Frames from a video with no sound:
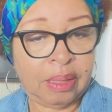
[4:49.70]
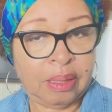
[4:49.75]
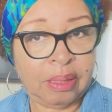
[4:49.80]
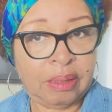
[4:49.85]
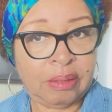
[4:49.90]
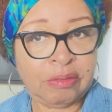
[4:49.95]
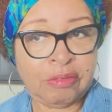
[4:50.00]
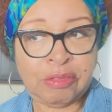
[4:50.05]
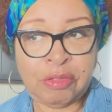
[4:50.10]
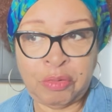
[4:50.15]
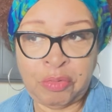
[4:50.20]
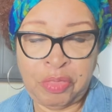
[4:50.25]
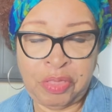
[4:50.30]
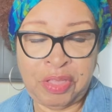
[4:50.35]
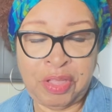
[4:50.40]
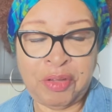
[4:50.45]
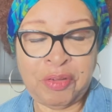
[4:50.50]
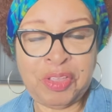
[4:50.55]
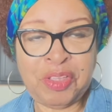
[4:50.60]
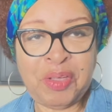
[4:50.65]
So
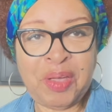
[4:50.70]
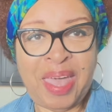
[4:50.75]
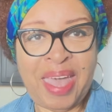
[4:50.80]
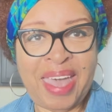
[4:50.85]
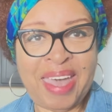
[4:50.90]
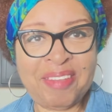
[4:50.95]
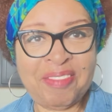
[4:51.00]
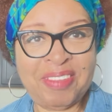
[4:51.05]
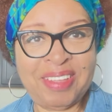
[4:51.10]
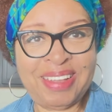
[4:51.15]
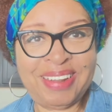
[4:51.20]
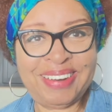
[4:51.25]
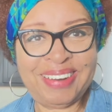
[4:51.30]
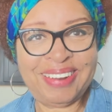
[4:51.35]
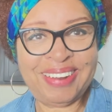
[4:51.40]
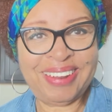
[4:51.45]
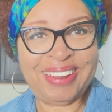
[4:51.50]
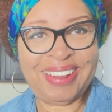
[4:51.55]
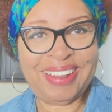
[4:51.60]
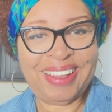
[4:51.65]
there you have it,
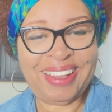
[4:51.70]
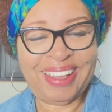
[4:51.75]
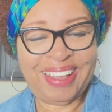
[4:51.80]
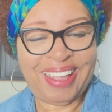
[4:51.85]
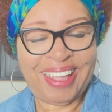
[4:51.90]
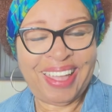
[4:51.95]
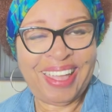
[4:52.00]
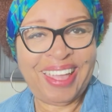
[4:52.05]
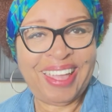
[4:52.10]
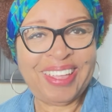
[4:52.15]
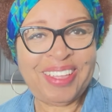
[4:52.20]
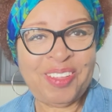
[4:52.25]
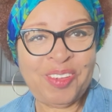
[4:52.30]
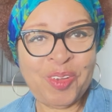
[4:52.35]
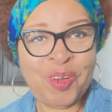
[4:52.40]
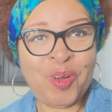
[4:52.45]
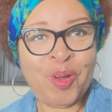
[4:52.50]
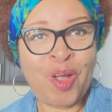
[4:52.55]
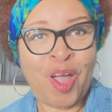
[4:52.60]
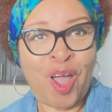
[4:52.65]

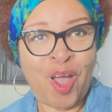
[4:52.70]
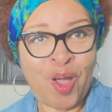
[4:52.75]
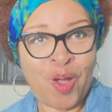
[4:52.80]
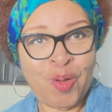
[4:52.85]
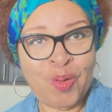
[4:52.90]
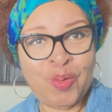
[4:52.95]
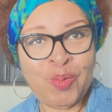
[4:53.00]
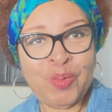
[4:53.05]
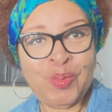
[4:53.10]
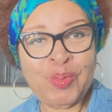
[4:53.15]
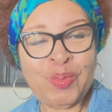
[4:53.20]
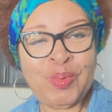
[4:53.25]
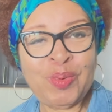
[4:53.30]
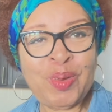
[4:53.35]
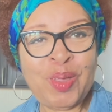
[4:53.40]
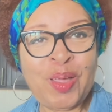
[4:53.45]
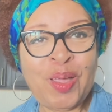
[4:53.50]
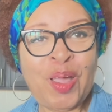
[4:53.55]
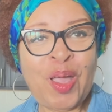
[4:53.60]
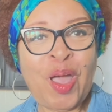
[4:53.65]
your
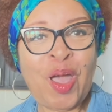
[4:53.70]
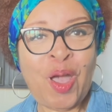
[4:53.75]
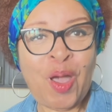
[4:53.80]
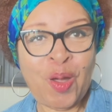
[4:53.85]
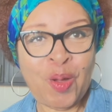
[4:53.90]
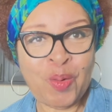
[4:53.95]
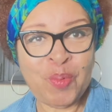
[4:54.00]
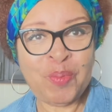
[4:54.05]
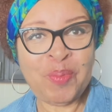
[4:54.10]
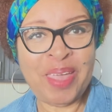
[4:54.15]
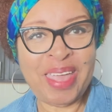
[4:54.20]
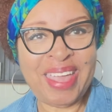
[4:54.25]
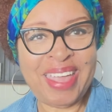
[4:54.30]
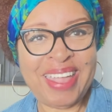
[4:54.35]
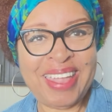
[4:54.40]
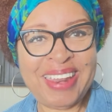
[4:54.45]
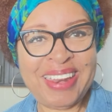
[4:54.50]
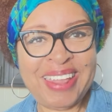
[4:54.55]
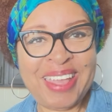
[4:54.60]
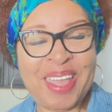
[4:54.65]
own
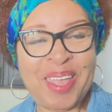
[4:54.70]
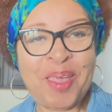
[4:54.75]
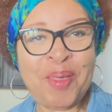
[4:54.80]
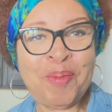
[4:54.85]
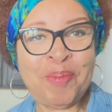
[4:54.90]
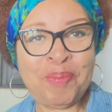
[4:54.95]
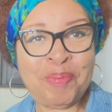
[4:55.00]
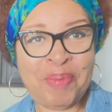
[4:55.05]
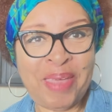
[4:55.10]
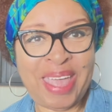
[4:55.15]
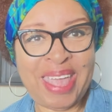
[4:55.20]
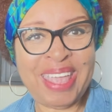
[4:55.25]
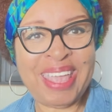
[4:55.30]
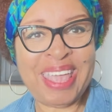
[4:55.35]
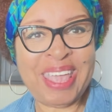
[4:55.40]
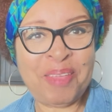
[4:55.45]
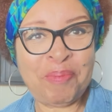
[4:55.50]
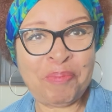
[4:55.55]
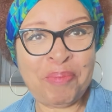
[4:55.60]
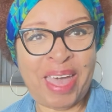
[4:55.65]
homemade
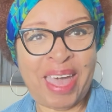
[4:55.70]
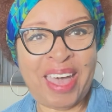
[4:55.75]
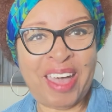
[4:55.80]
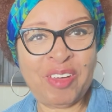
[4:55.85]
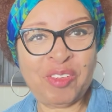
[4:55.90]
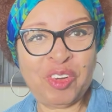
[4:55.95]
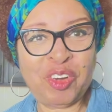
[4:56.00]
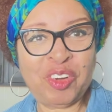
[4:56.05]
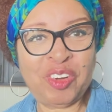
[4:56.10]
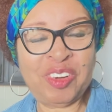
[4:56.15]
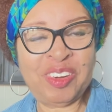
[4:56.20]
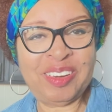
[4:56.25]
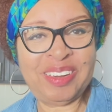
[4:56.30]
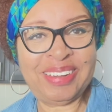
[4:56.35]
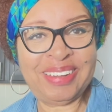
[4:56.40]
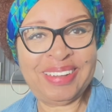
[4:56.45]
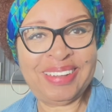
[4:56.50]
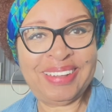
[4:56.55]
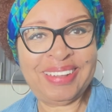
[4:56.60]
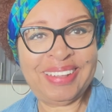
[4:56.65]
baking powder.
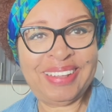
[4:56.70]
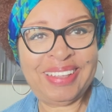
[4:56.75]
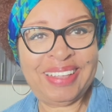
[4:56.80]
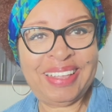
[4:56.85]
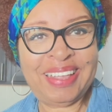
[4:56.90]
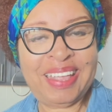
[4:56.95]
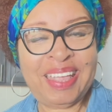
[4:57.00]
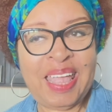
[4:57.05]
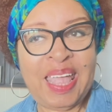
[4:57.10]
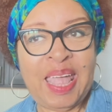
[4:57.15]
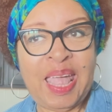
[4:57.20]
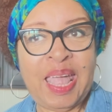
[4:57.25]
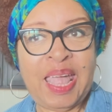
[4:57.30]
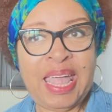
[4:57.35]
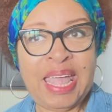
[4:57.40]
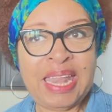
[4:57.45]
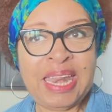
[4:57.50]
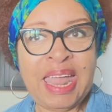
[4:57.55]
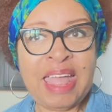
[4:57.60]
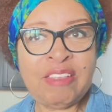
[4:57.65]

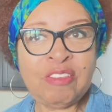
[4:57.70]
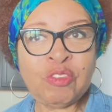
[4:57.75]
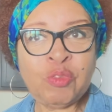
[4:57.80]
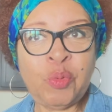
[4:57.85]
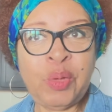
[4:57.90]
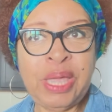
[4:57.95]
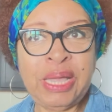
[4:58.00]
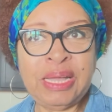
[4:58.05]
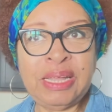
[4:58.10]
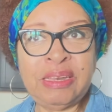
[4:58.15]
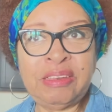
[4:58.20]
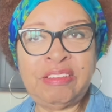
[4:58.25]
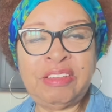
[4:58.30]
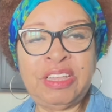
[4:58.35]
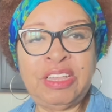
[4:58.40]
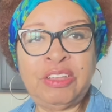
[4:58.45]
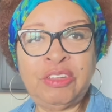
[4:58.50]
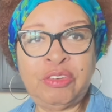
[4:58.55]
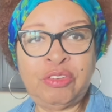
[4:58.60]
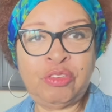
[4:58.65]
And as we
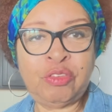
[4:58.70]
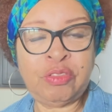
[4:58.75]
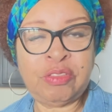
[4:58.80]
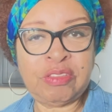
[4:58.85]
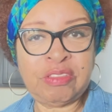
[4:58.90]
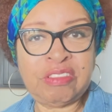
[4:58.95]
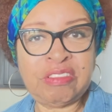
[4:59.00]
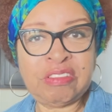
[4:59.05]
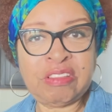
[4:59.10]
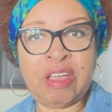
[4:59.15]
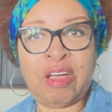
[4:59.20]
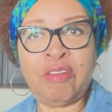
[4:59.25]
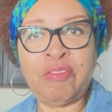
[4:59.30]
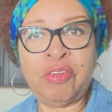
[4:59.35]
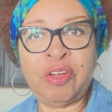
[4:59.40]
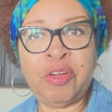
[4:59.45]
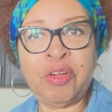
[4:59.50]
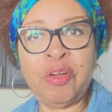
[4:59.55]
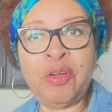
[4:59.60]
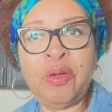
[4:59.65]
continue to
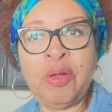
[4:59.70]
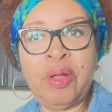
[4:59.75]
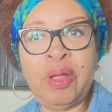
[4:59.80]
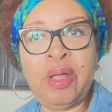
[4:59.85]
discover